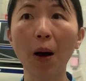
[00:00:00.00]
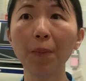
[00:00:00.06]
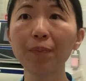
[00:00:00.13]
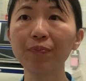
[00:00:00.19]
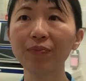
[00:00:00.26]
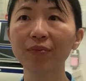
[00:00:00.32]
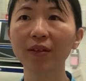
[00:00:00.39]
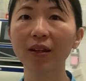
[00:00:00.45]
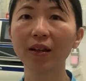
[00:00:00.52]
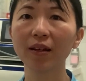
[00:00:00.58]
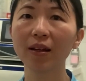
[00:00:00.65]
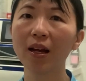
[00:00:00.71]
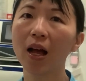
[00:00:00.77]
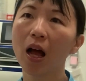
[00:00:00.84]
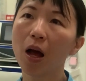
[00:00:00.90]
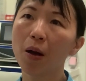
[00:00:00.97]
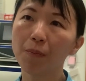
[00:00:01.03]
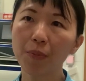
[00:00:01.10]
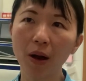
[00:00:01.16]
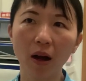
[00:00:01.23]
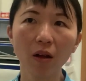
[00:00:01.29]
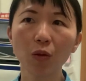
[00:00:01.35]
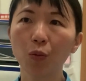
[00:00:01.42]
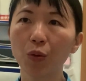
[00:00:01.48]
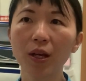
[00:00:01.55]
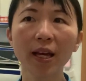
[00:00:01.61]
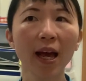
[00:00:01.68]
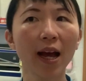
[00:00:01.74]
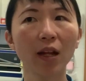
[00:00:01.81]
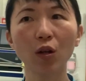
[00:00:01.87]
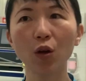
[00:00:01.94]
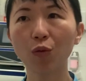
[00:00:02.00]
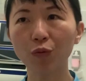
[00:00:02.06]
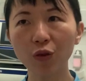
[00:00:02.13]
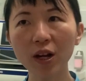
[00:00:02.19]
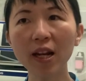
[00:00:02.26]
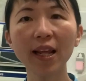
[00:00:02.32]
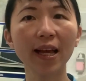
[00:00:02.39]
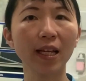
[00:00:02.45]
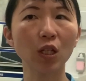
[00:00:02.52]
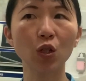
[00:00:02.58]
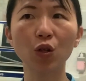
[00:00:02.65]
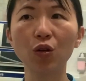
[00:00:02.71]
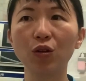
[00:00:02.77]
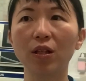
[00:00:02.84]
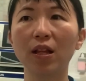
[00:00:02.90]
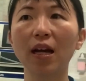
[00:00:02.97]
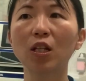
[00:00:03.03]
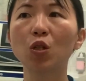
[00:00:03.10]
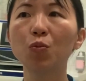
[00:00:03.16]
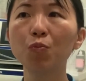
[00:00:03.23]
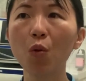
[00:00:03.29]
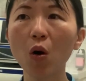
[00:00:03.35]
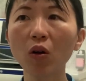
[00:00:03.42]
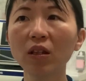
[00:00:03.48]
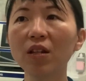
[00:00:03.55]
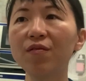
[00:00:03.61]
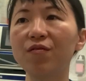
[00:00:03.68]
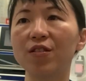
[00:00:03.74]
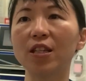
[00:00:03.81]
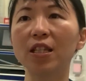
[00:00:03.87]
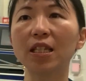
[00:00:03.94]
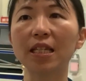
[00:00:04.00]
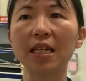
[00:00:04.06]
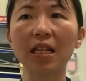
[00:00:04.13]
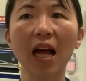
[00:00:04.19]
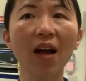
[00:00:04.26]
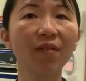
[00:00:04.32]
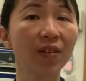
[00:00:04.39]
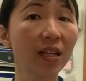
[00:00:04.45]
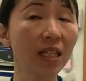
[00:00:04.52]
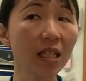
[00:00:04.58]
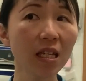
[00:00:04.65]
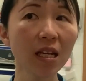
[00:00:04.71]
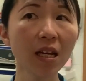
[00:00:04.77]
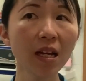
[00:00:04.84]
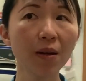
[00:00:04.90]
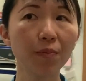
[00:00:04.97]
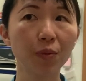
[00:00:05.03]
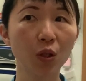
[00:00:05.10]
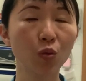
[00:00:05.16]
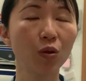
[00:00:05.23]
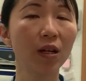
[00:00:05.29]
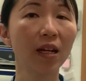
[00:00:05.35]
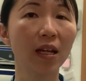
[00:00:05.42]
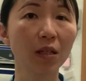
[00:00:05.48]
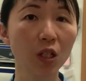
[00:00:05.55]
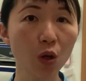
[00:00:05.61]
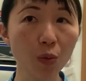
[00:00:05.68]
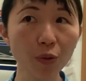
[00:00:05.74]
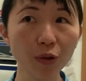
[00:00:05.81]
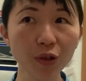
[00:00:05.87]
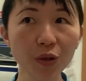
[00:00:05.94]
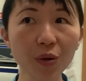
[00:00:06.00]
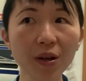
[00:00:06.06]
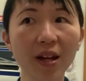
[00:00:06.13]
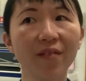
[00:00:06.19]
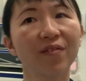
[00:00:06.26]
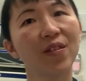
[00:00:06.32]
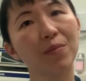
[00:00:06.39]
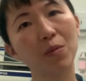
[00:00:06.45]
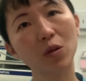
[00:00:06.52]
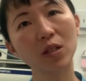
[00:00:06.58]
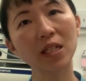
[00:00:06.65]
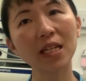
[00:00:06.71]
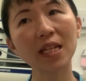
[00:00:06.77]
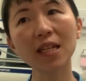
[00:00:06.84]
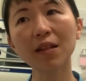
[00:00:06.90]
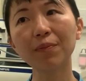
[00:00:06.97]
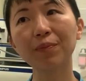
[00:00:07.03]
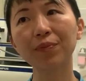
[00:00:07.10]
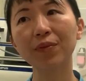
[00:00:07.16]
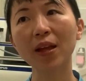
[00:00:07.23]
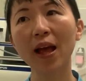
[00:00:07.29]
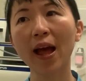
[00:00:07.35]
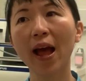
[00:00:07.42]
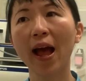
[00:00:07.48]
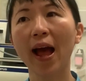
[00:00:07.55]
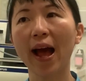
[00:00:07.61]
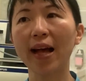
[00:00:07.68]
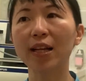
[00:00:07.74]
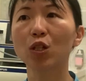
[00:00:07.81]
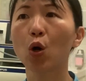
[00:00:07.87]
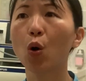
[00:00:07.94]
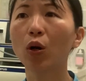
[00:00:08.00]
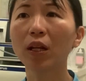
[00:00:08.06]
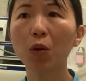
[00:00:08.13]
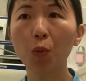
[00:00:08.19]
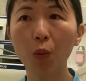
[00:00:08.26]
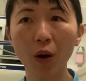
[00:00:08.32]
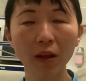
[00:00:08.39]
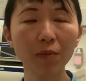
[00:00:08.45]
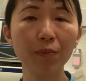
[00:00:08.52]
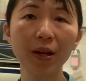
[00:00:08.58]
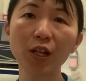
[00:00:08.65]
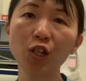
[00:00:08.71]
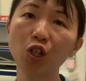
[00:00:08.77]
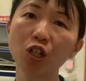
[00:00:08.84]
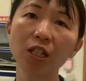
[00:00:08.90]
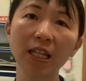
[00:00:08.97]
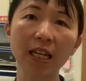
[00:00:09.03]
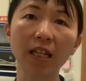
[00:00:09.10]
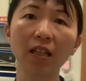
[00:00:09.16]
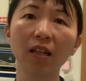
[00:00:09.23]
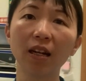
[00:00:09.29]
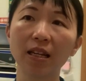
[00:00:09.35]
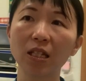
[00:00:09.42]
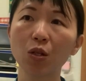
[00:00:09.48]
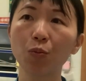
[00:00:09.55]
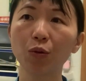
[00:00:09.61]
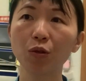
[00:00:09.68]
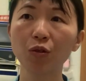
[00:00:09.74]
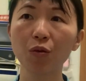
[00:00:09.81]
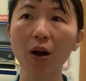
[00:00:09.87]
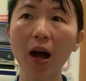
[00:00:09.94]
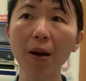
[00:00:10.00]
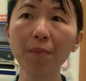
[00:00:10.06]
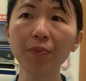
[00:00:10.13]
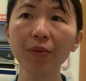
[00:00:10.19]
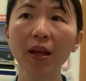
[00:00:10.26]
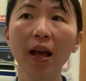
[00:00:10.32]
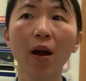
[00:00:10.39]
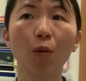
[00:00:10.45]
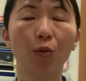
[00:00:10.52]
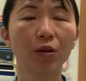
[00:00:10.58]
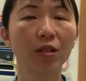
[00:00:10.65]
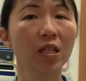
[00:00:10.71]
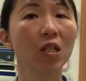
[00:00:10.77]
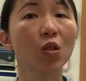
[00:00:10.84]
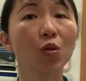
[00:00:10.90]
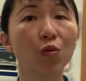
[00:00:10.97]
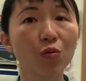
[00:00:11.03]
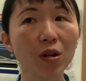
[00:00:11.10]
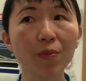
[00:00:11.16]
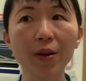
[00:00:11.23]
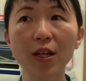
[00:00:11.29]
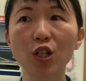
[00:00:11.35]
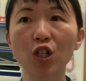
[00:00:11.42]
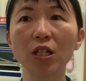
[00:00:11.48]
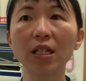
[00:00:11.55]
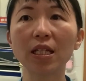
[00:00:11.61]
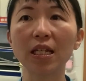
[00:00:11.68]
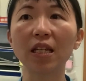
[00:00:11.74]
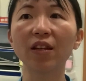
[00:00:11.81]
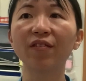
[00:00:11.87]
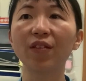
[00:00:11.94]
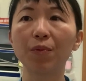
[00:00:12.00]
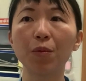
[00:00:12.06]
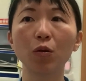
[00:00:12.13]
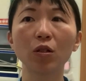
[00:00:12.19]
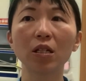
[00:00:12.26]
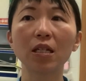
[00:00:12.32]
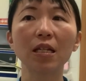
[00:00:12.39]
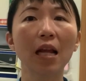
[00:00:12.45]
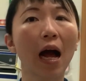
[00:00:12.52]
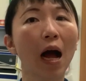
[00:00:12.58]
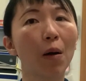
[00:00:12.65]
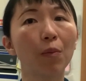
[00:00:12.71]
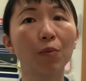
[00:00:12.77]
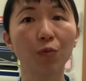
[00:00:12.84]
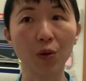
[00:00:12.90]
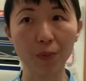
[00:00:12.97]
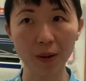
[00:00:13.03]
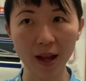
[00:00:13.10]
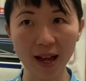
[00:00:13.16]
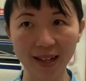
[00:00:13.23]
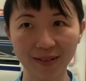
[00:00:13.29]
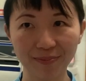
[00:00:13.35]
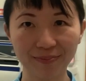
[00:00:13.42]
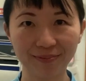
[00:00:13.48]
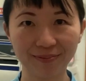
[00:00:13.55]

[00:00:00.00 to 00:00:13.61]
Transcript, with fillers: arm. But we cannot really exclude a small difference in efficacy between lansoprazole and famotidine, as only one patient in the lansoprazole arm versus three patients in the famotidine arm replied.